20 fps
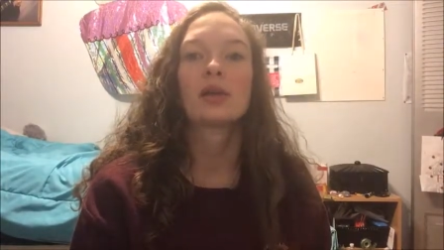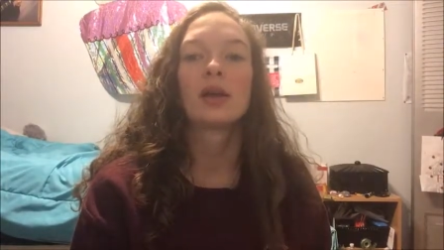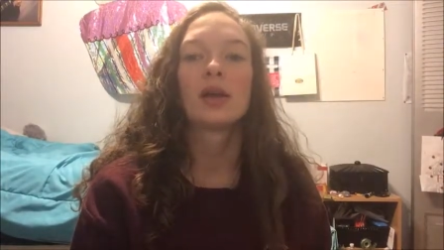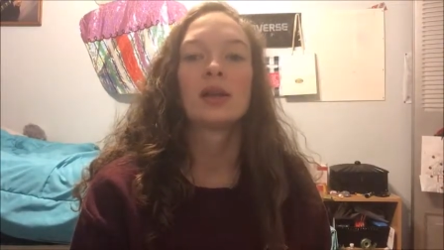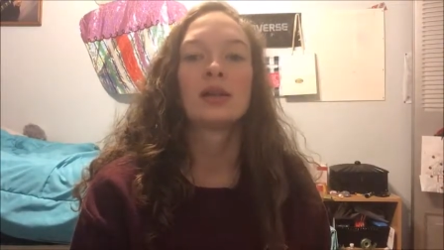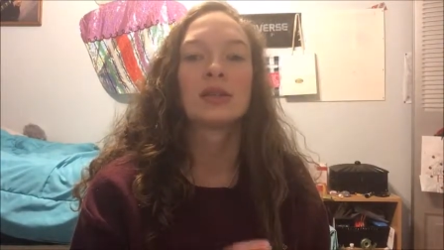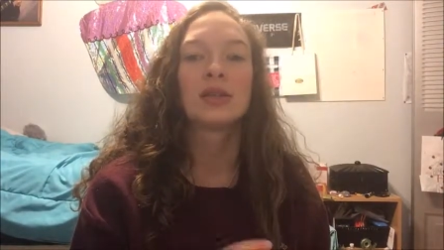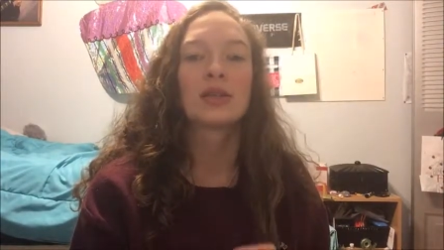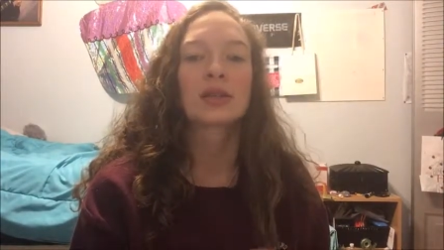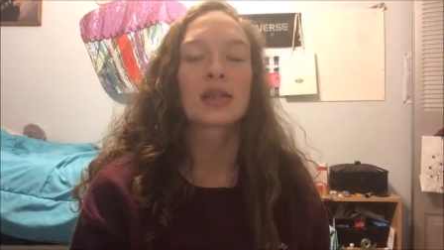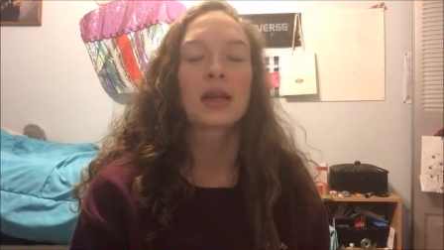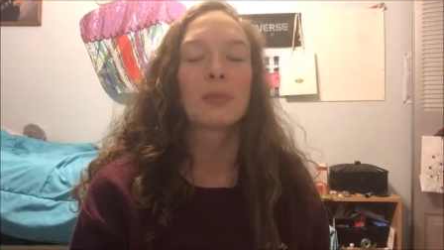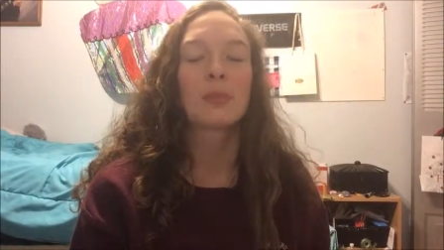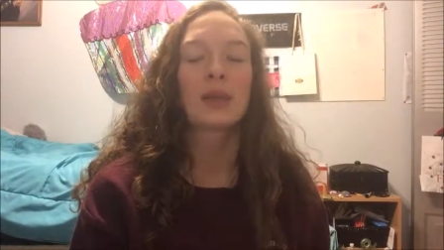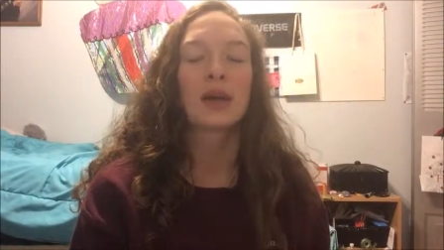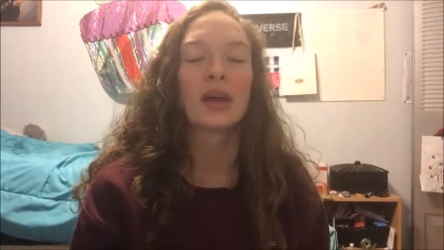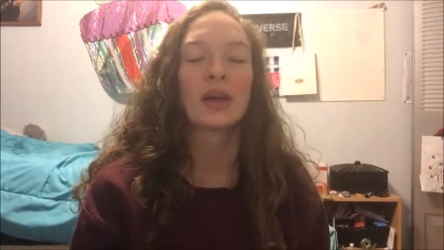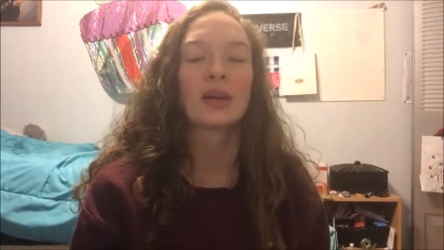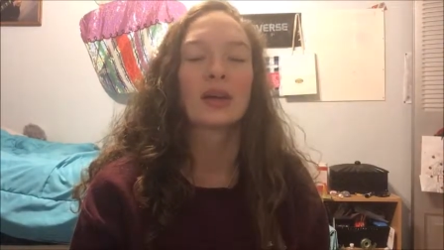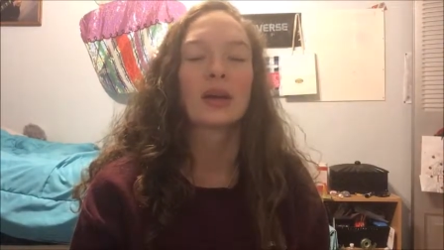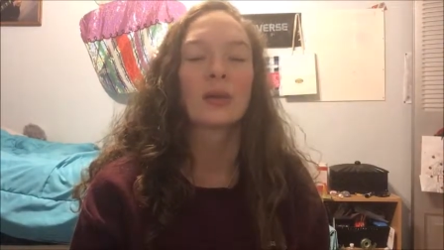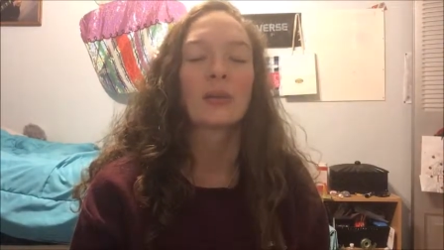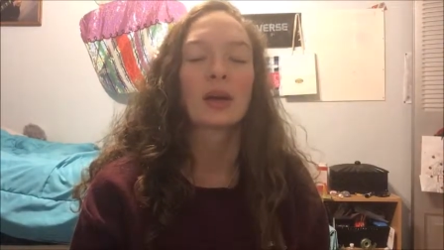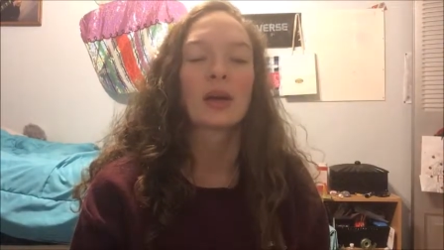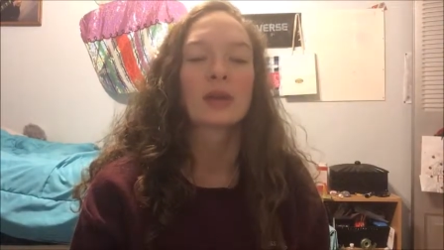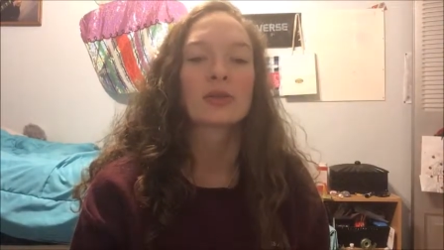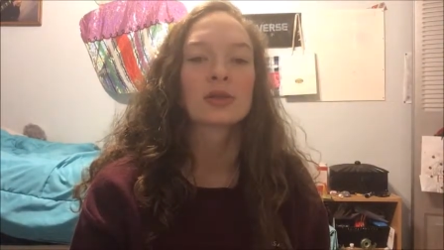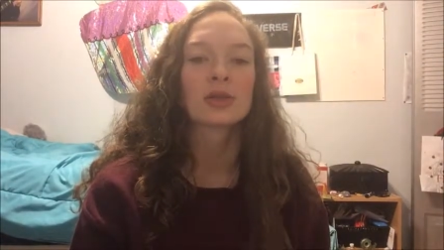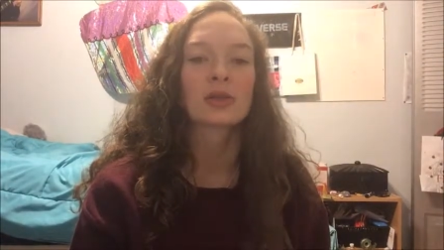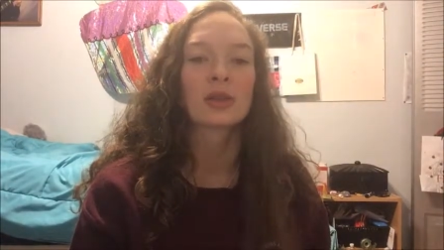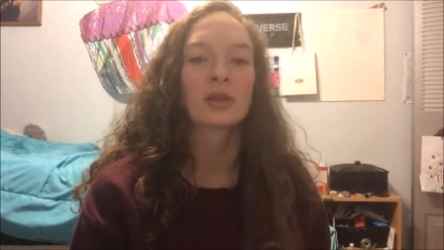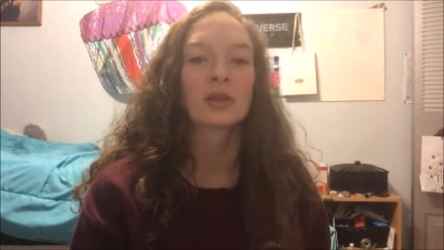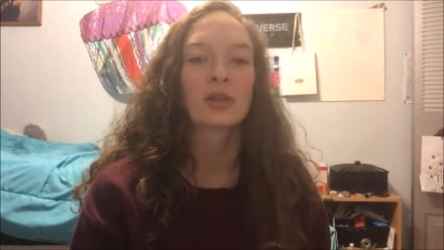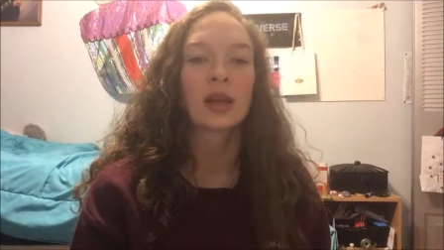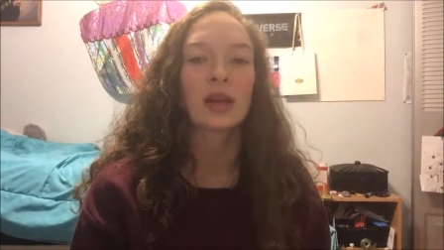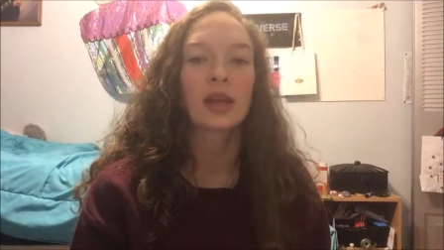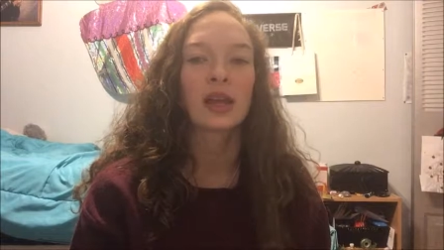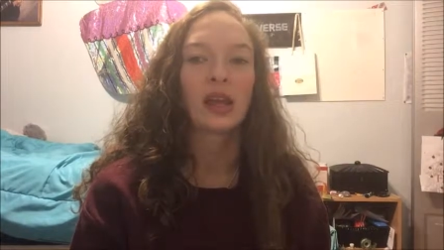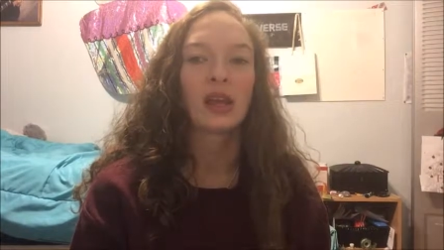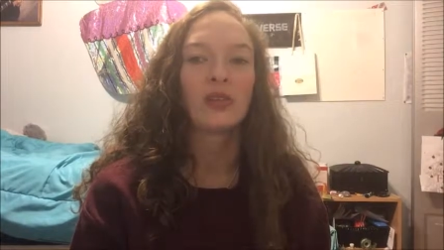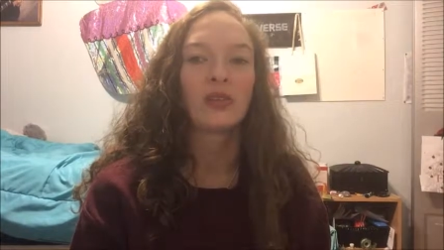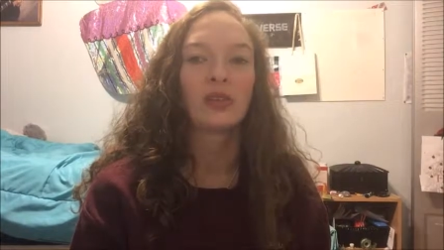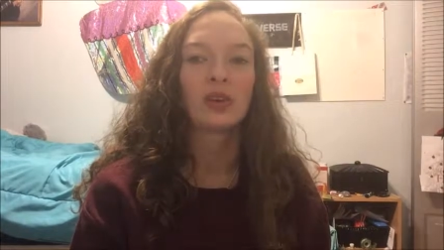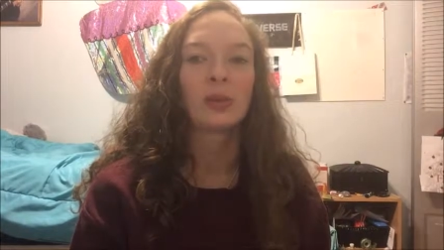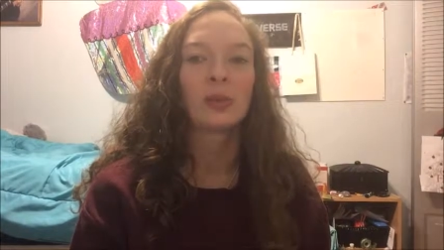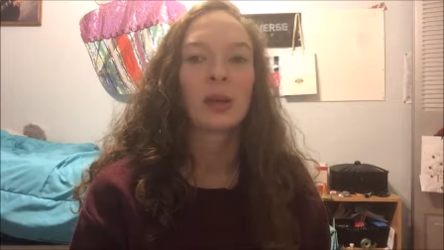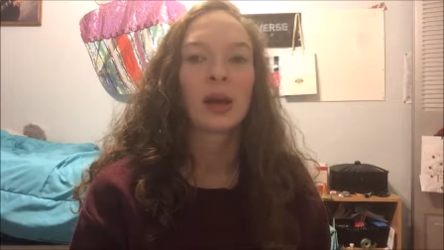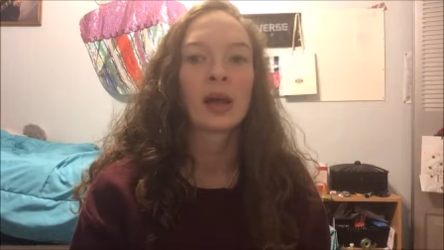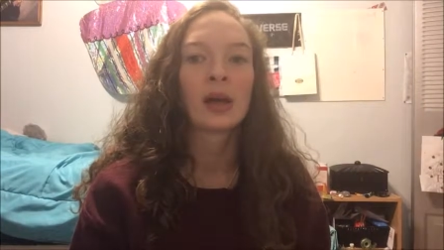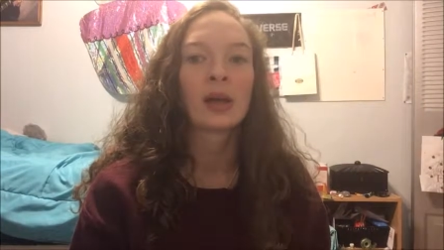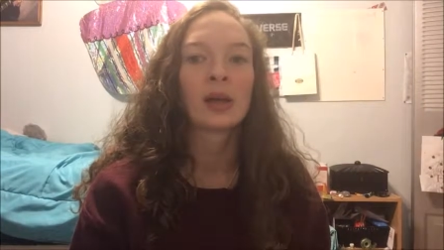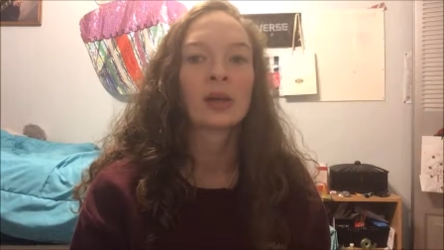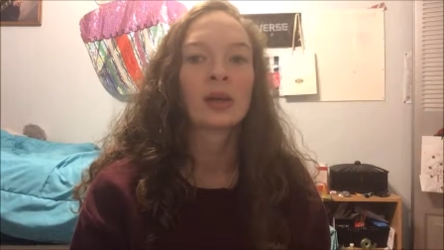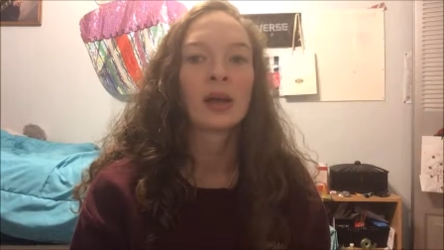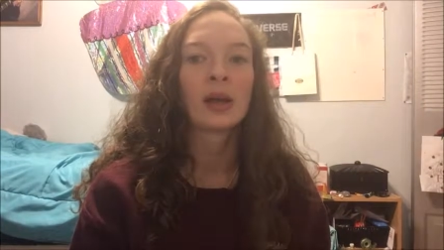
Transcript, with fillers: it didn't say pending, but I was still like iffy about it.